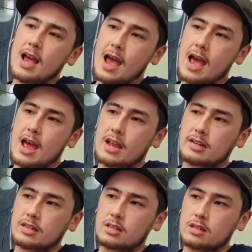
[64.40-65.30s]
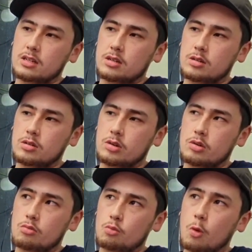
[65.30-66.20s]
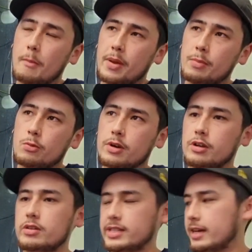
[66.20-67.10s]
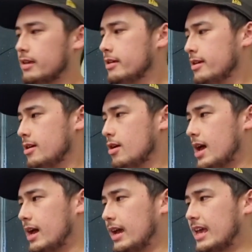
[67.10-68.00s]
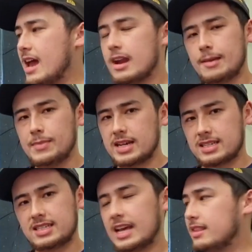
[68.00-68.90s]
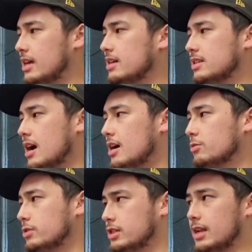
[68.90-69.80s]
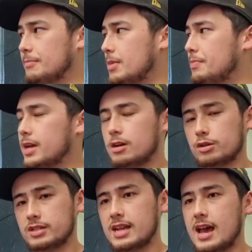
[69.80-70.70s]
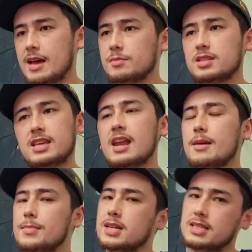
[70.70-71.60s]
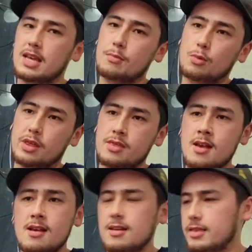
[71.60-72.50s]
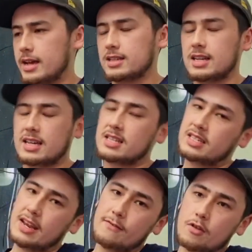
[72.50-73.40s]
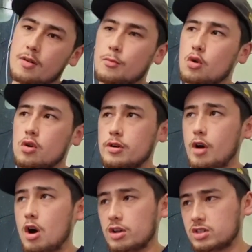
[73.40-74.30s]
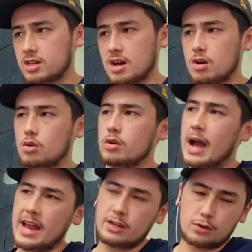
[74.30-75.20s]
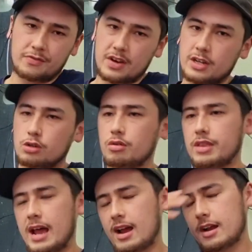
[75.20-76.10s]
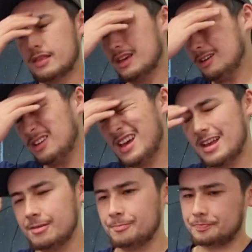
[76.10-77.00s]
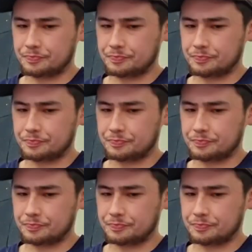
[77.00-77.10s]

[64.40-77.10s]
And what people want to know is like, can I mix, say, these guys, which are like my peacocks and hats, can I mix them with things like a Severum or an Oscar or angelfish or that kind of thing? And